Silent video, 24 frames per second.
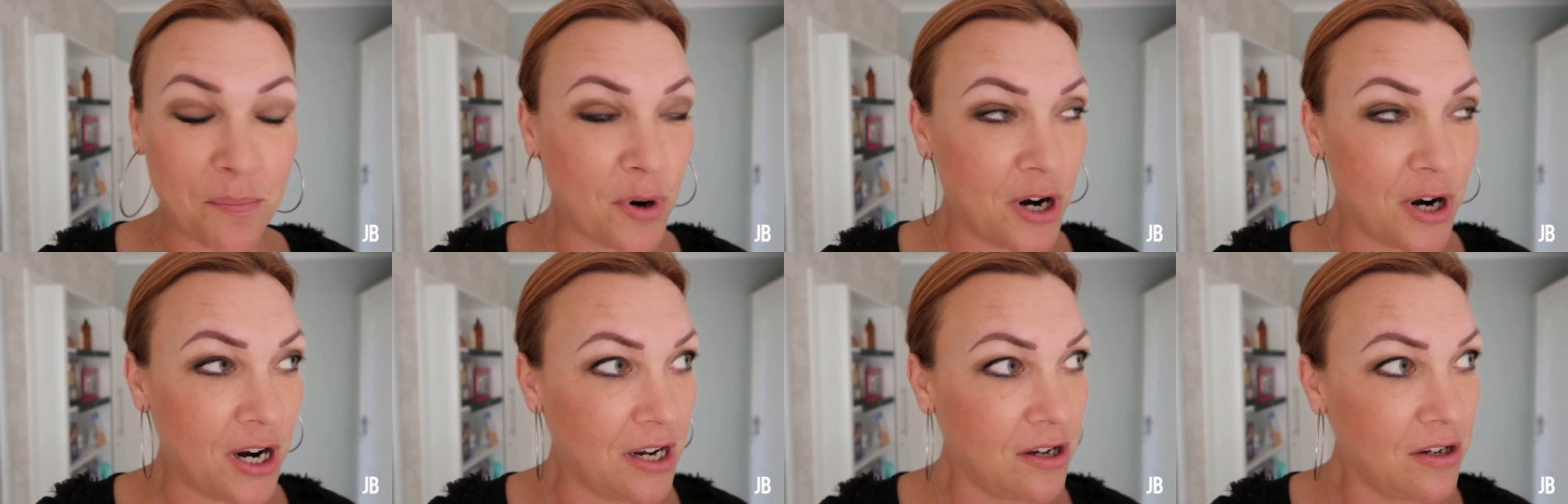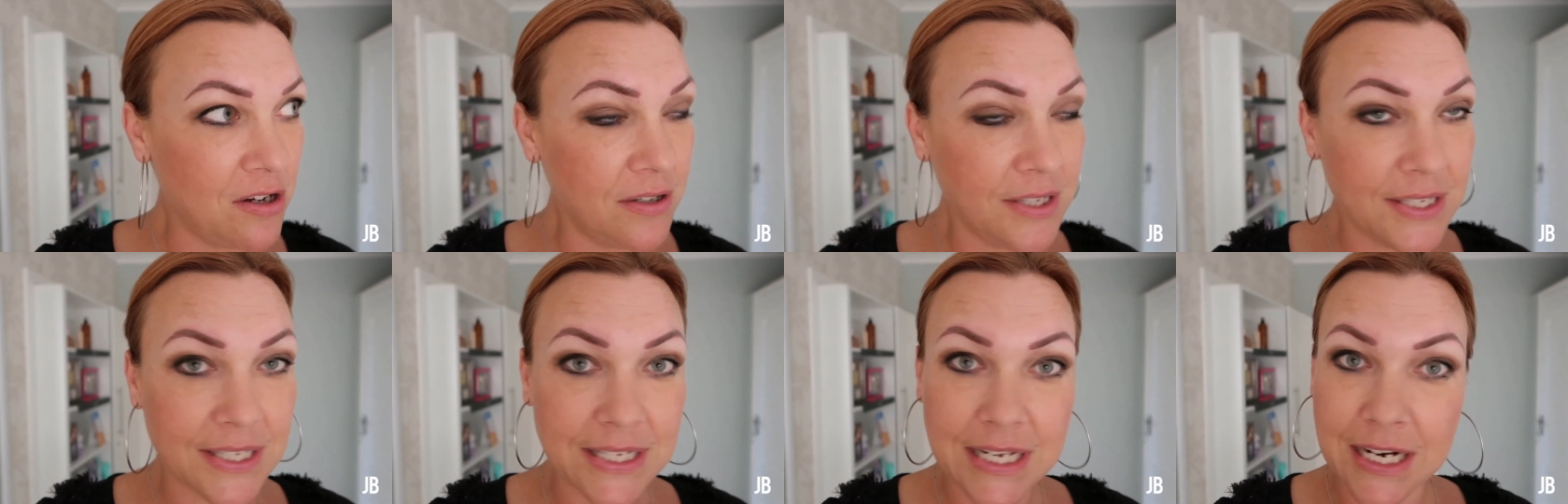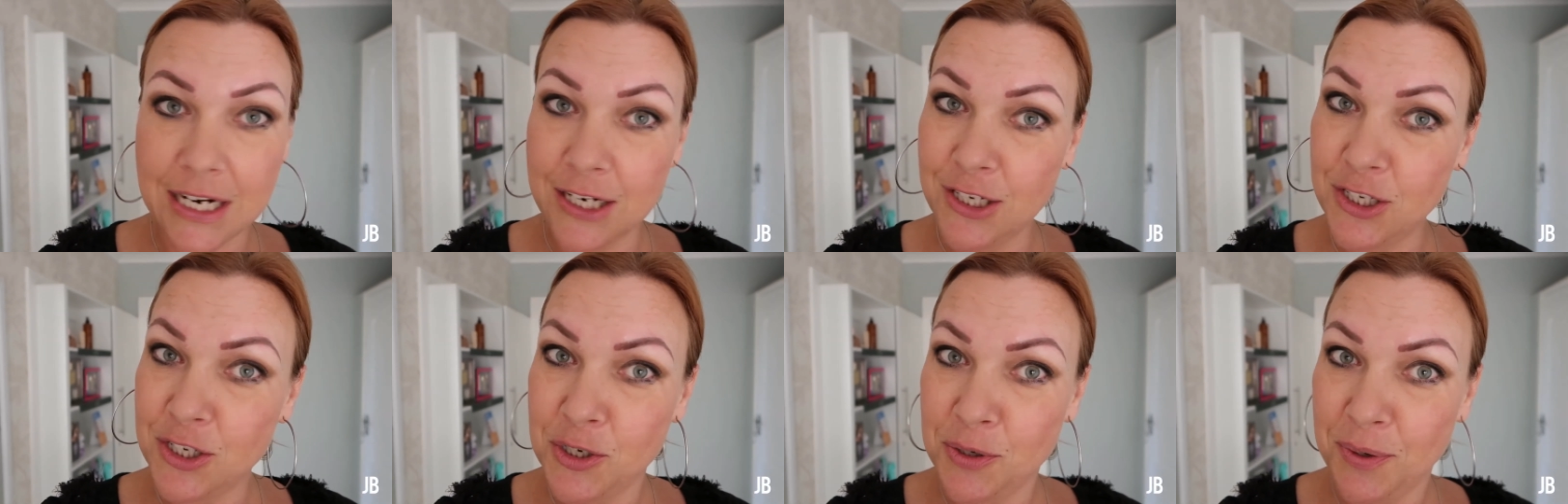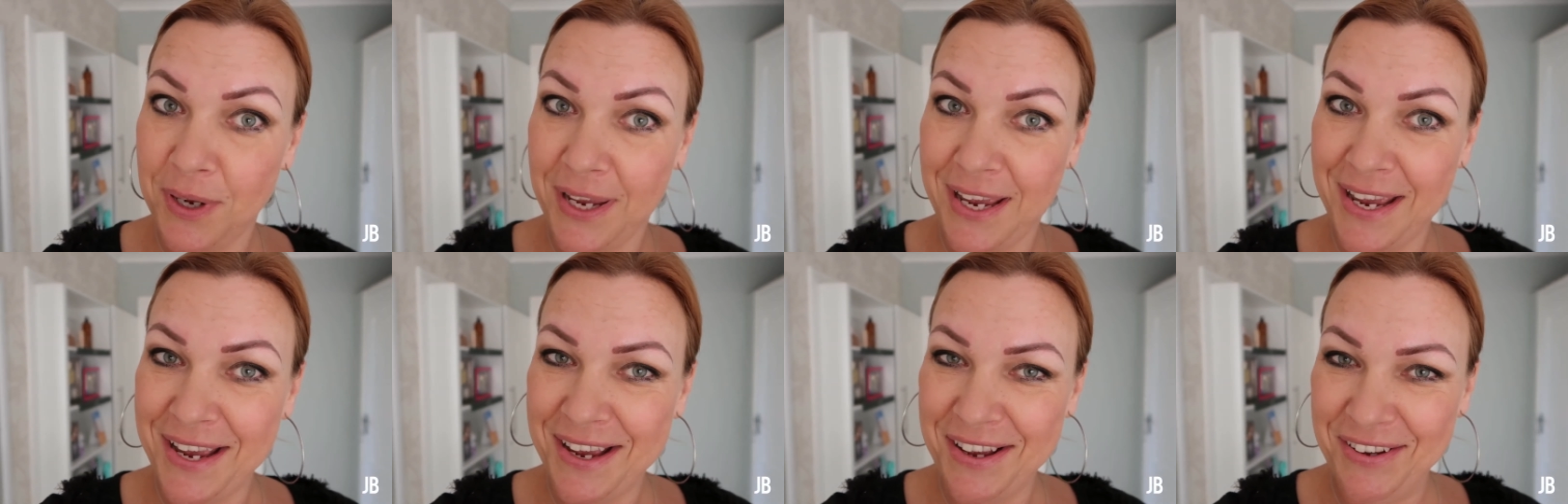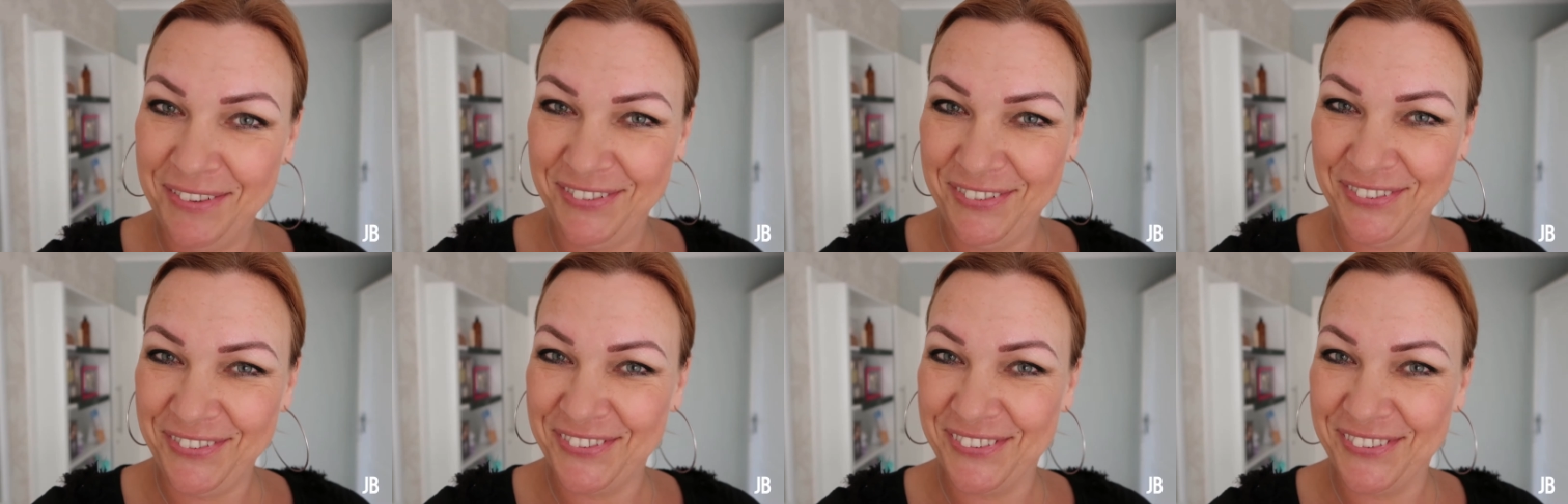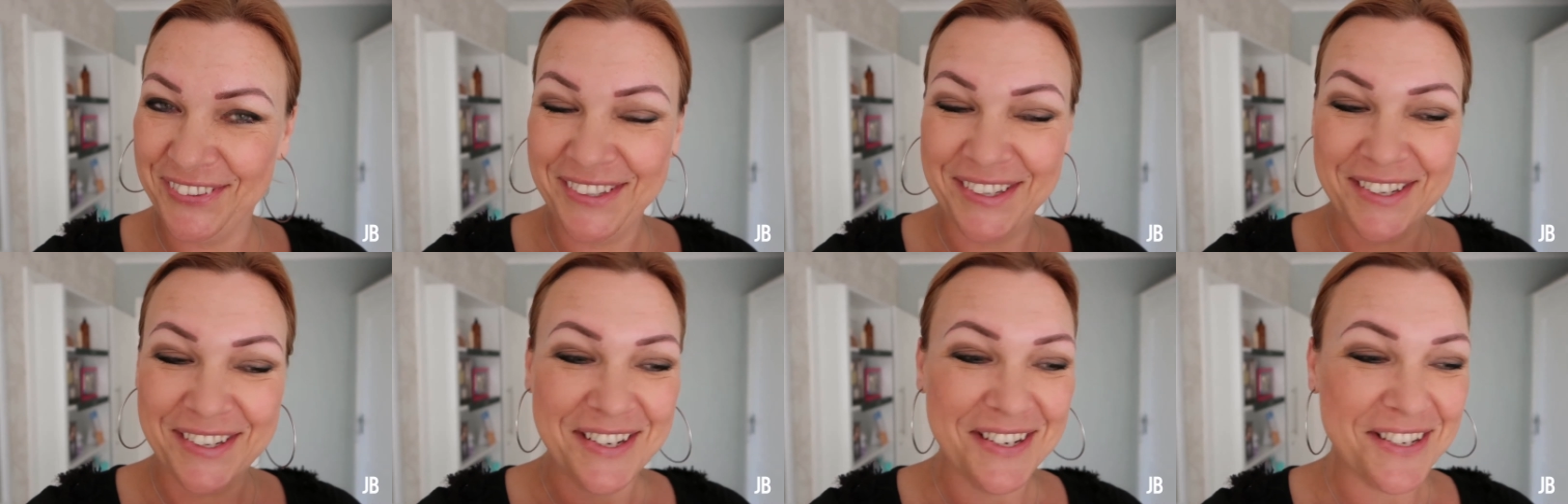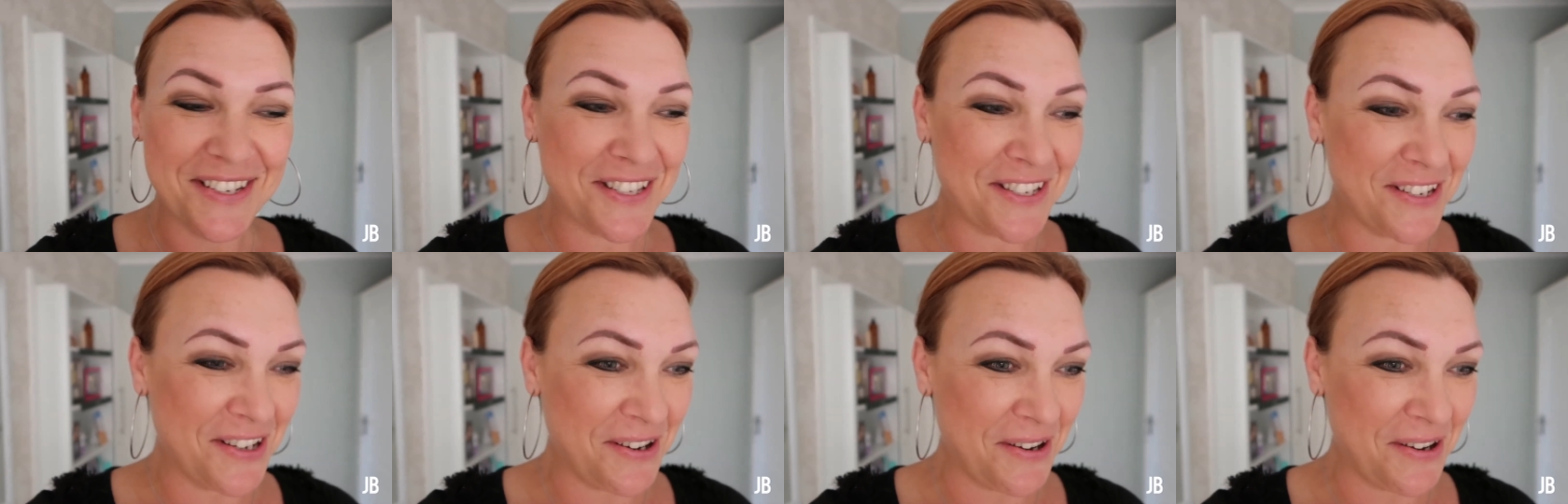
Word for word: brows that I do have.